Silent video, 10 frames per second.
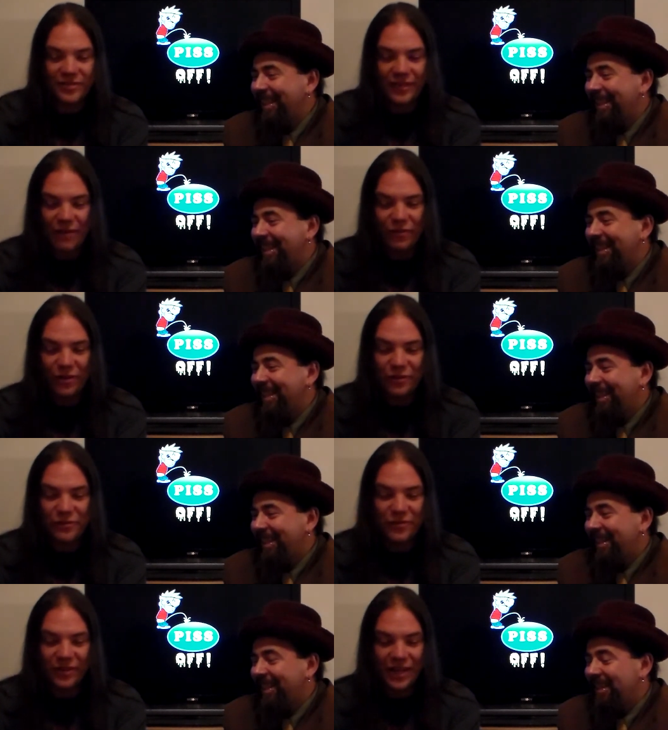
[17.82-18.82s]
Speaker 1: this level
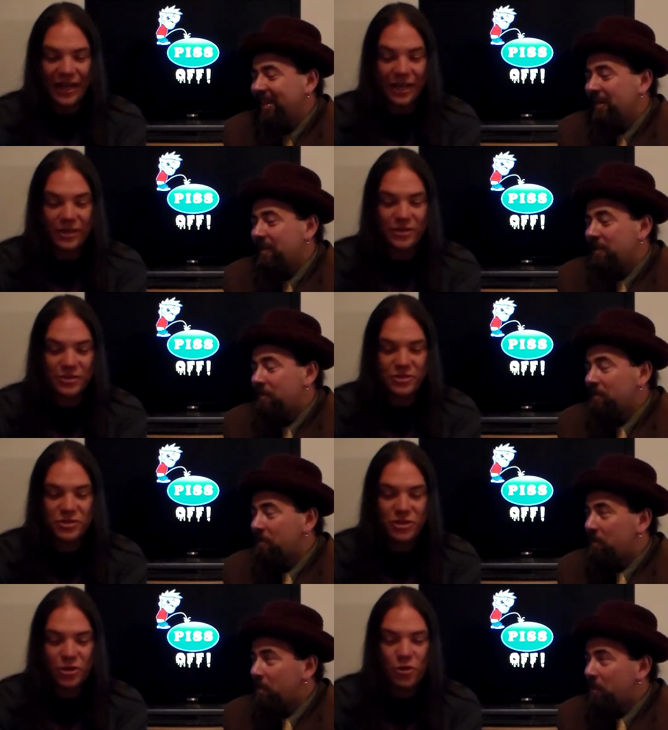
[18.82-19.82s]
for like
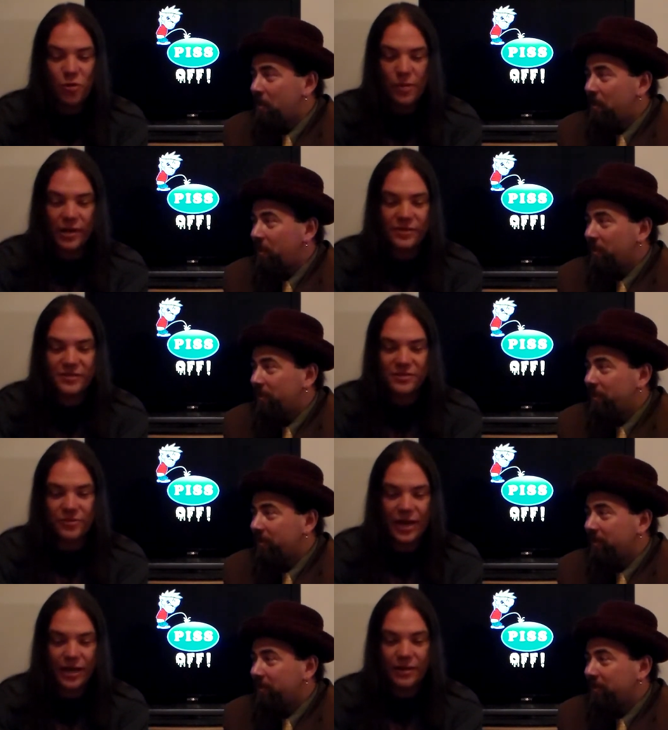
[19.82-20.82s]
two months
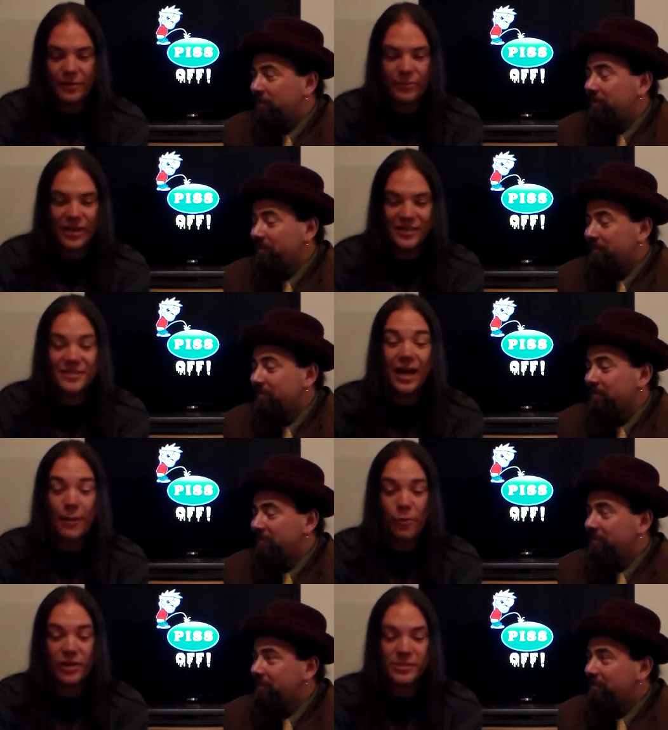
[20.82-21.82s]
straight, but it's
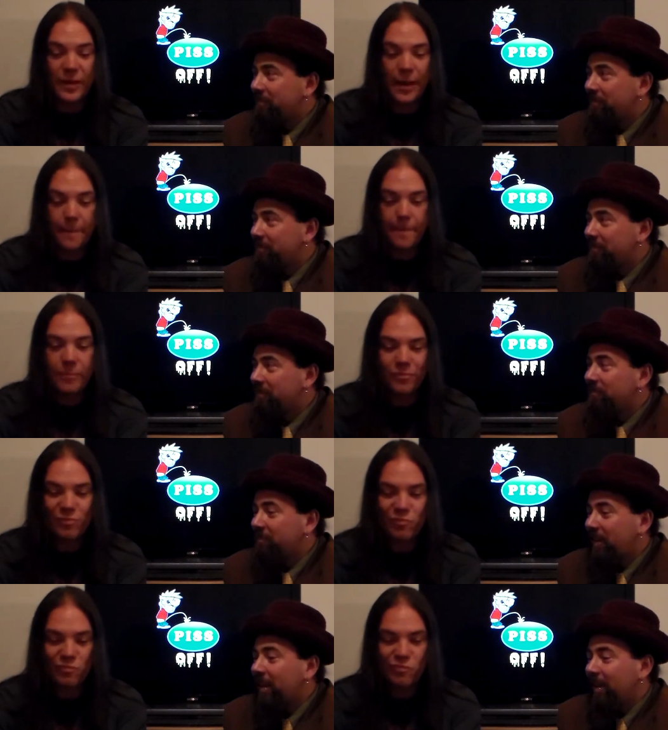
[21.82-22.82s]
time well spent.
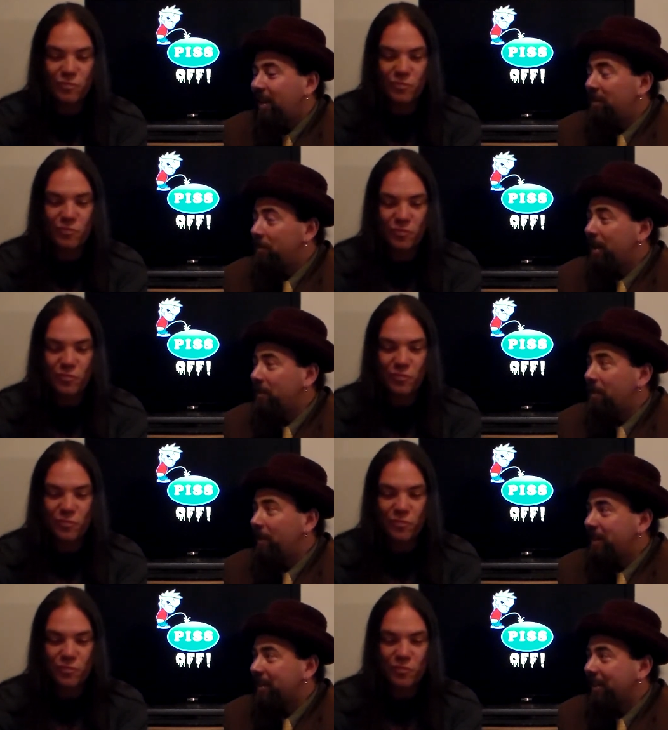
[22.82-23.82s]
Speaker 2: Money
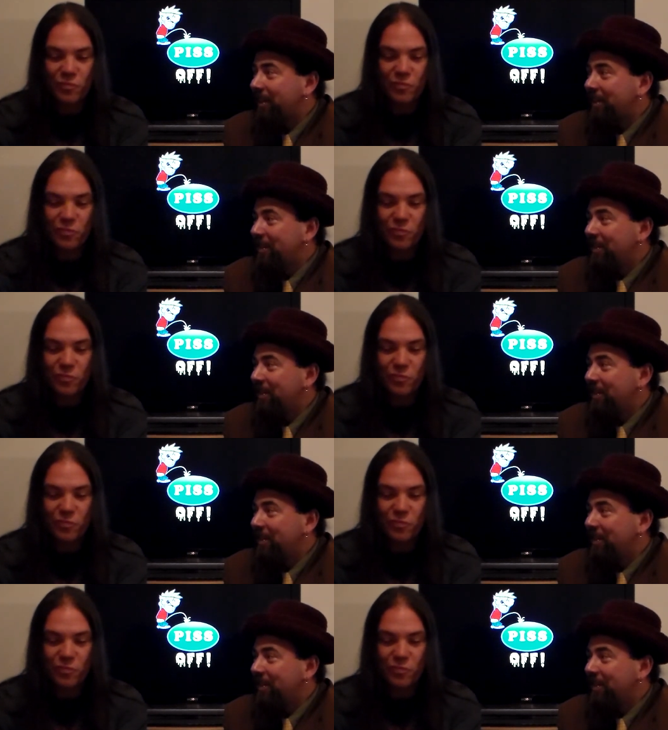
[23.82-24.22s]
well wasted.